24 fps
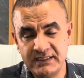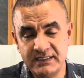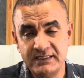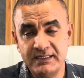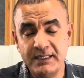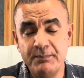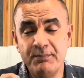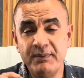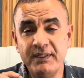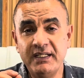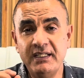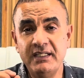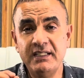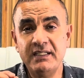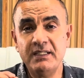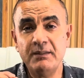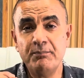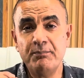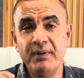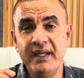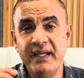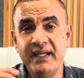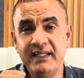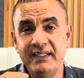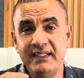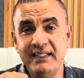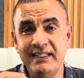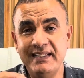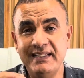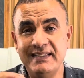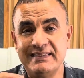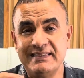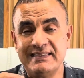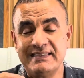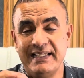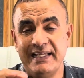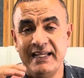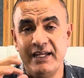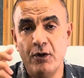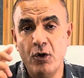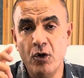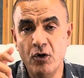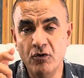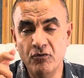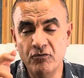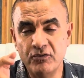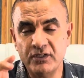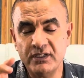typically the pain is
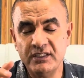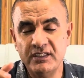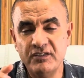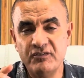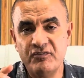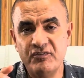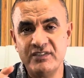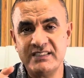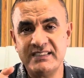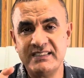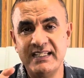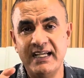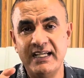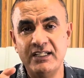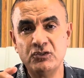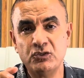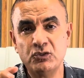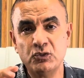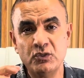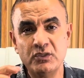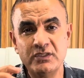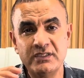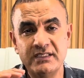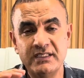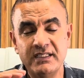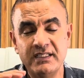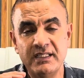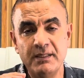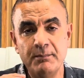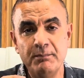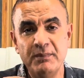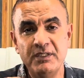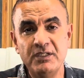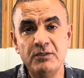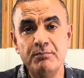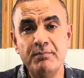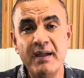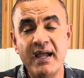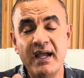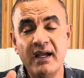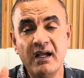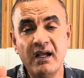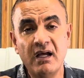over the facet joints in the mid-back,